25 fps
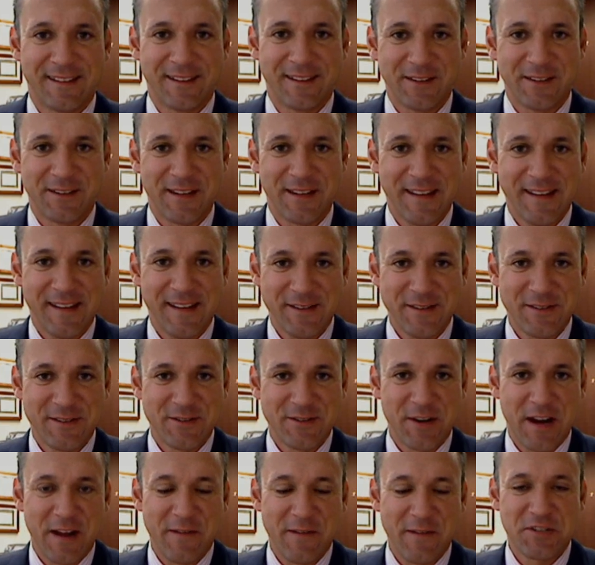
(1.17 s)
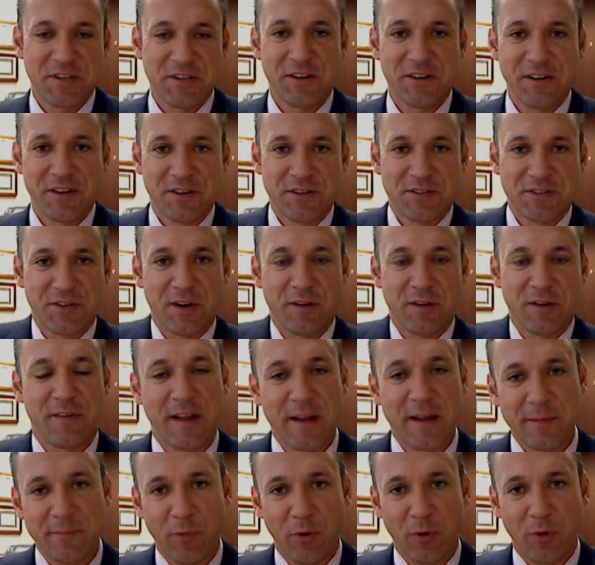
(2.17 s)
Good day, Travis here, your
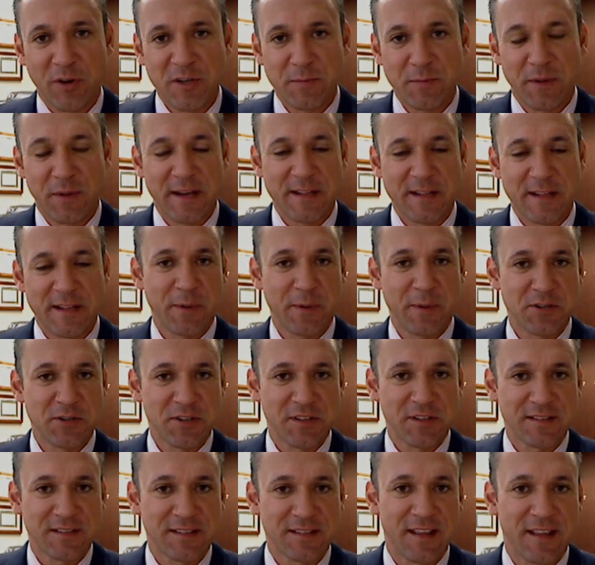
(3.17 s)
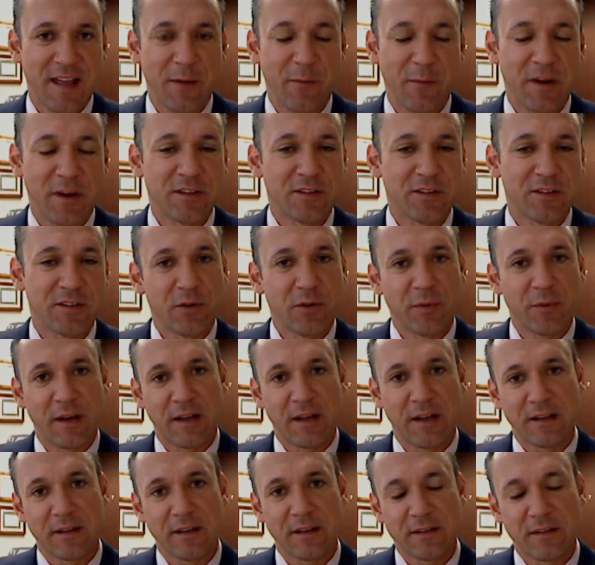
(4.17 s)
certified mortgage planning specialist. I wanted
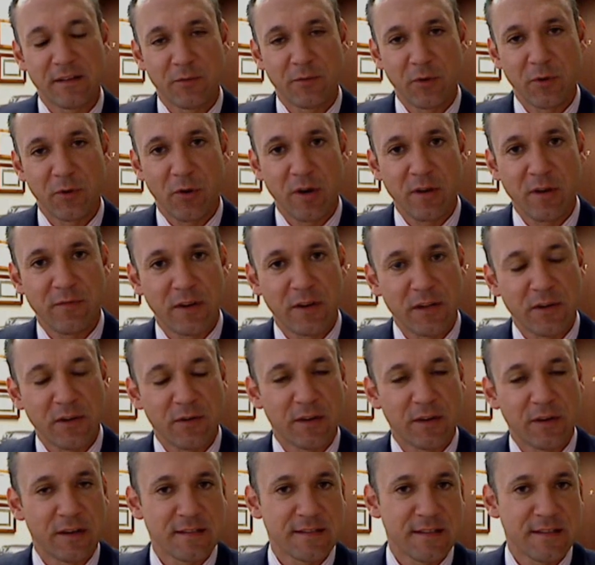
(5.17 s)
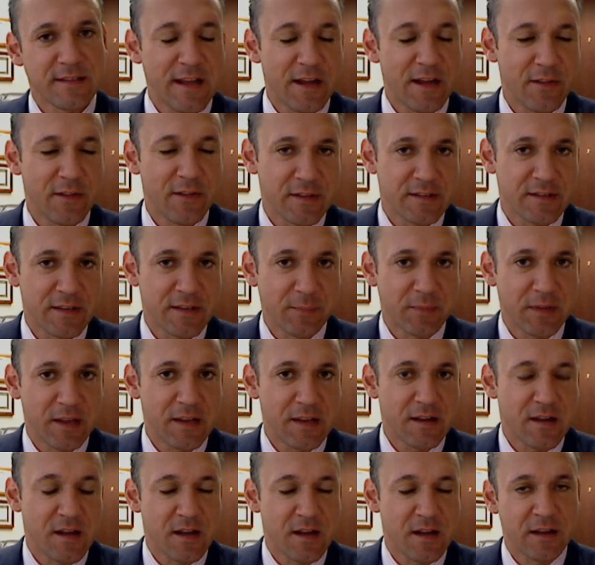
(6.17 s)
to record a video and send out this
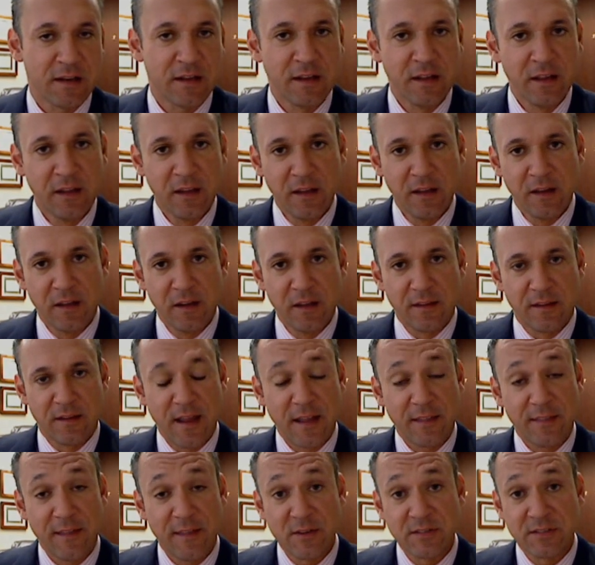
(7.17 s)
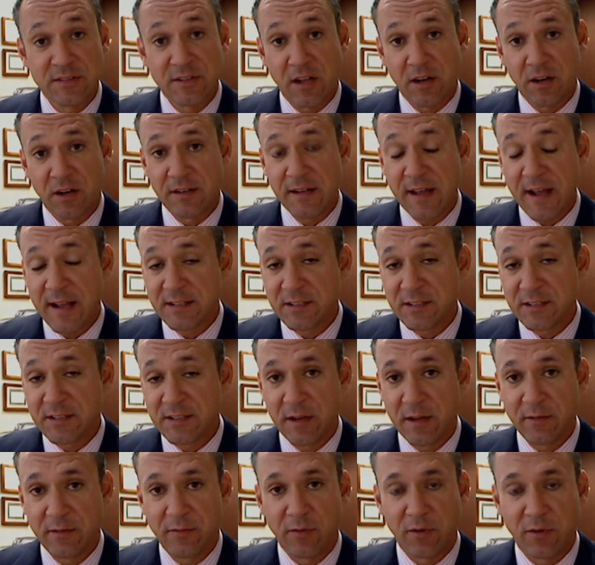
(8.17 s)
update on the $8,000 tax
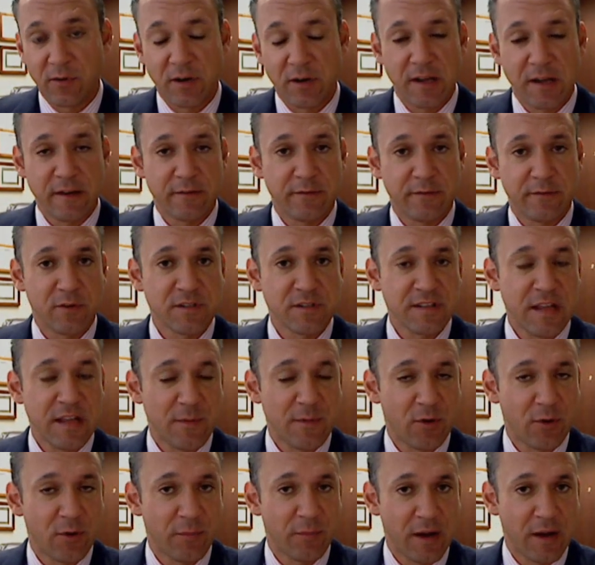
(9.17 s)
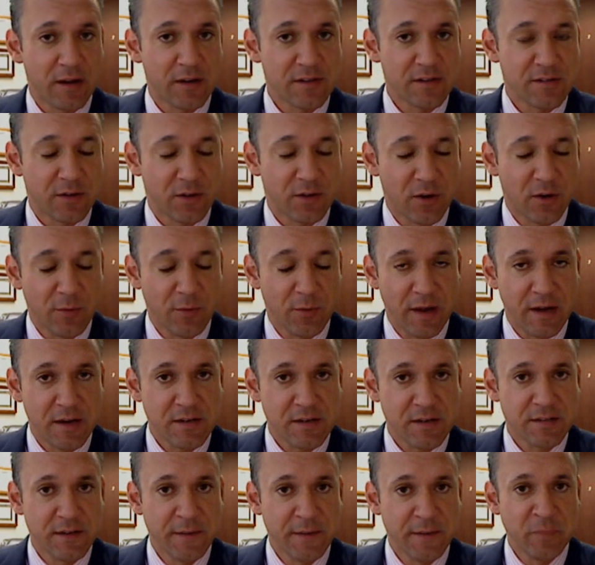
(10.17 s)
credit for first-time homebuyers or
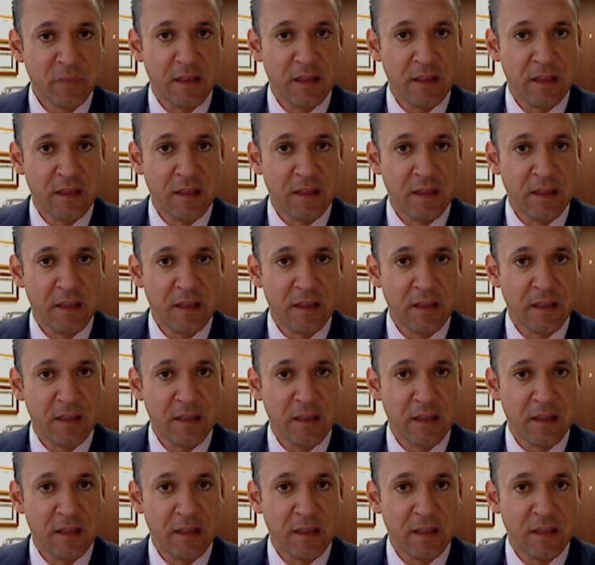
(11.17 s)
homebuyers,